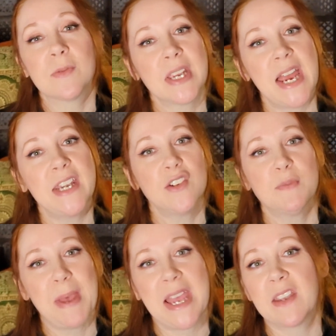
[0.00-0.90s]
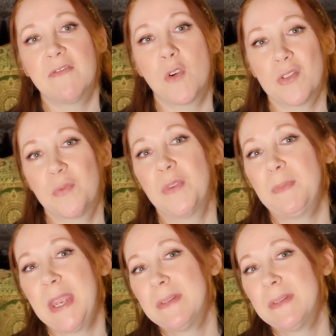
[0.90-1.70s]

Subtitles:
So it kind of goes back and forth with me.